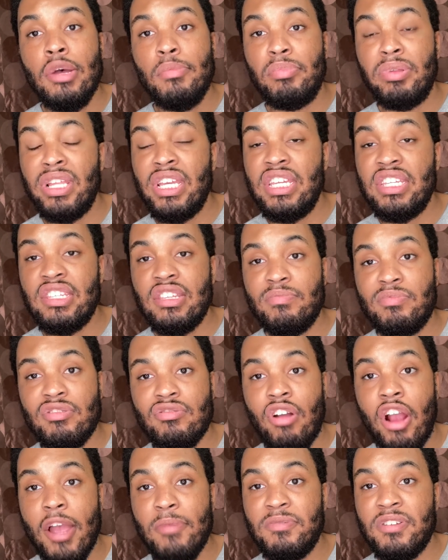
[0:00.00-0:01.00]
Please
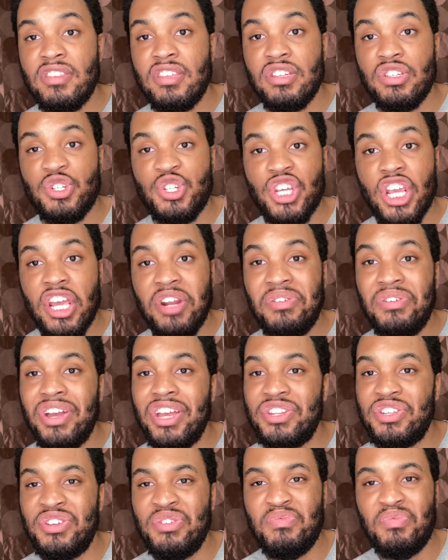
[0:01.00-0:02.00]
subscribe to this channel
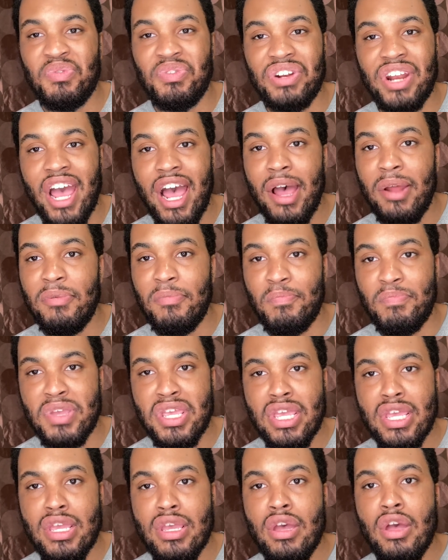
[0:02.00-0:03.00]
and you will not
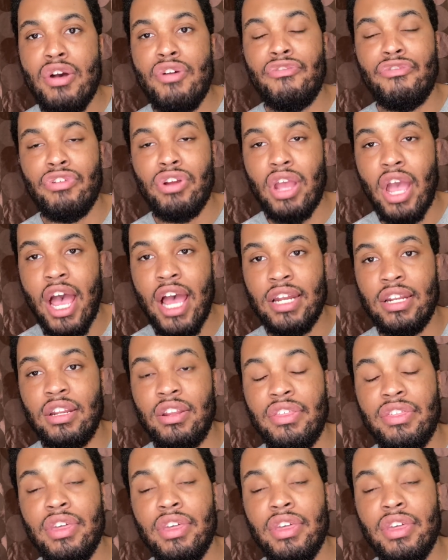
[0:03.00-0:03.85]
be forgotten.